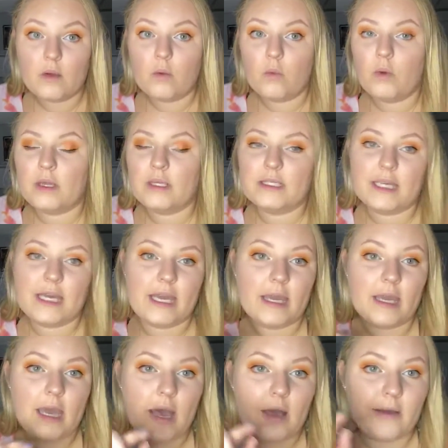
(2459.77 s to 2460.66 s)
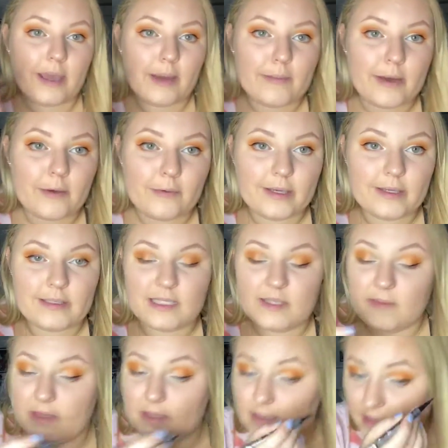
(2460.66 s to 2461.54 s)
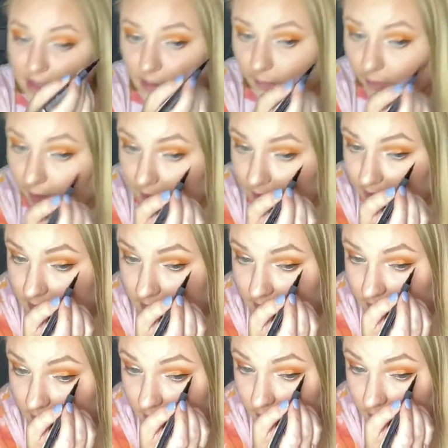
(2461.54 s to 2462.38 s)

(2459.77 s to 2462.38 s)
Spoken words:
One day, I'll get my wings to be the same, guys.